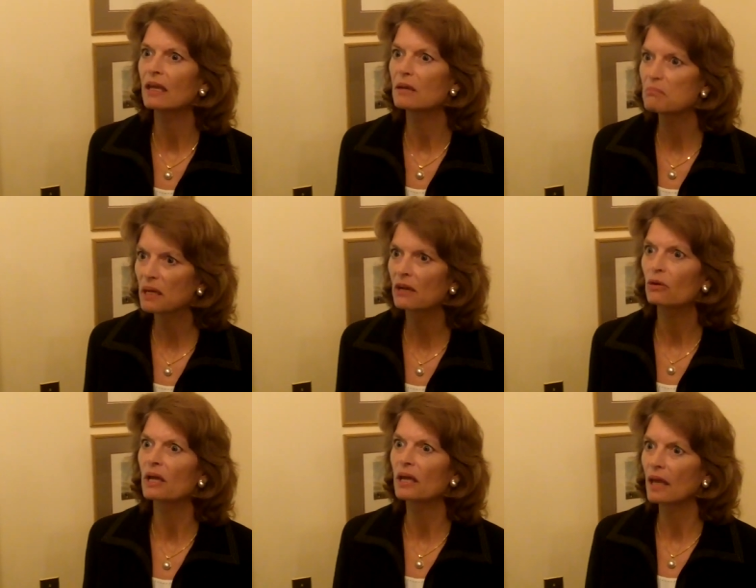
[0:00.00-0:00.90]
and
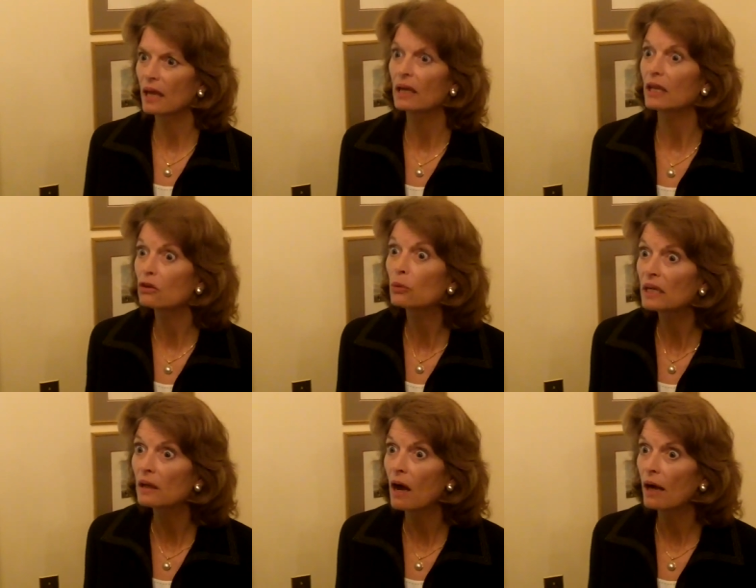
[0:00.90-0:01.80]
bickering and in
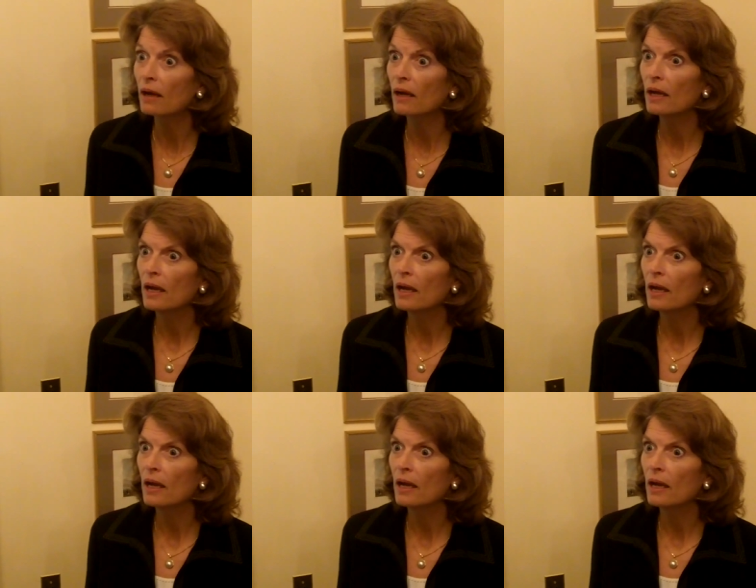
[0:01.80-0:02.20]
gridlock.